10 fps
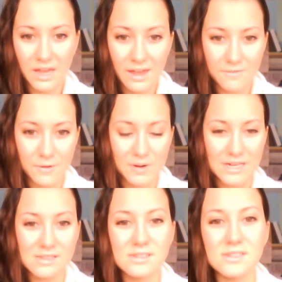Hey
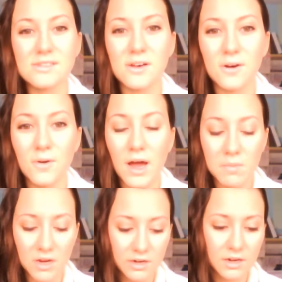everyone, so
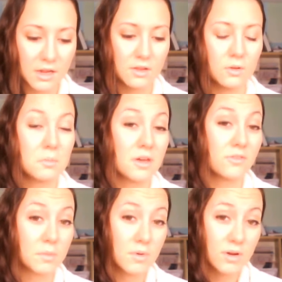I'm here today to do my
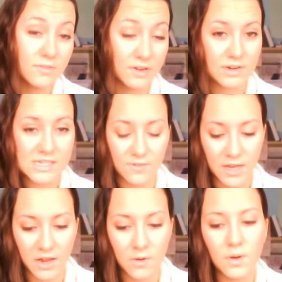February favorites
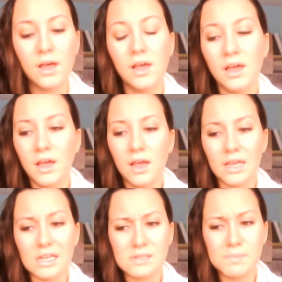video.
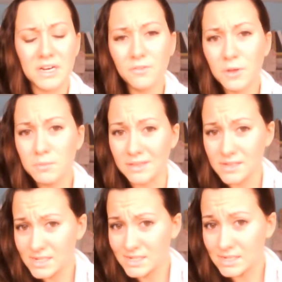It's been a few
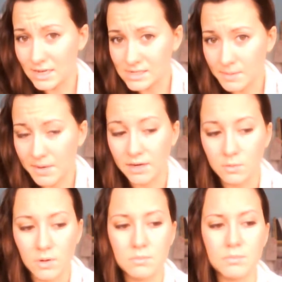months since the last time I
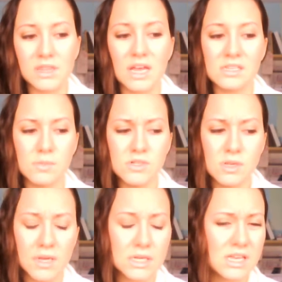did one, but that's
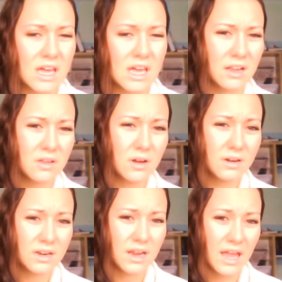mostly because I hadn't
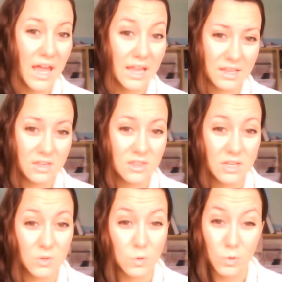gotten
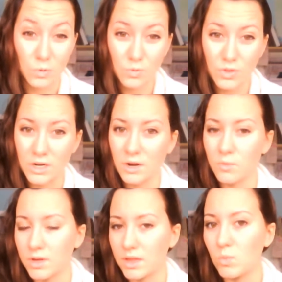anything new that I
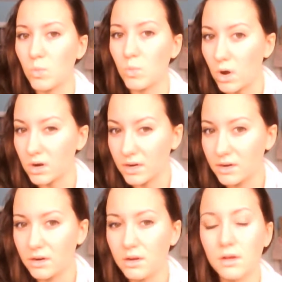really
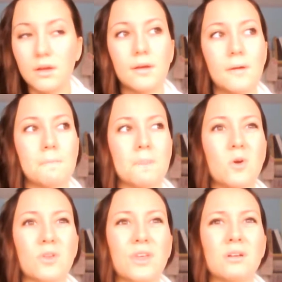wanted,
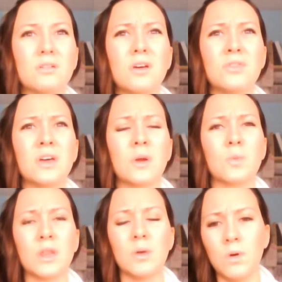or that, not that I
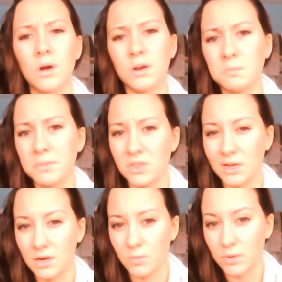really wanted, but
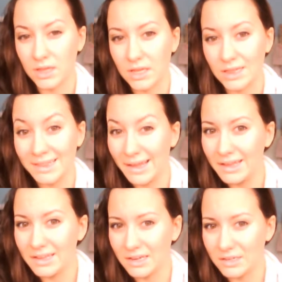that I really
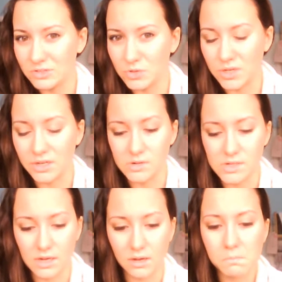liked and enjoyed
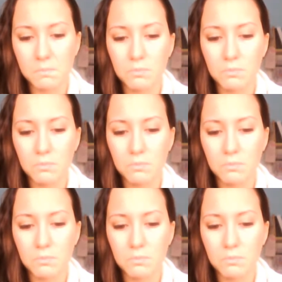using.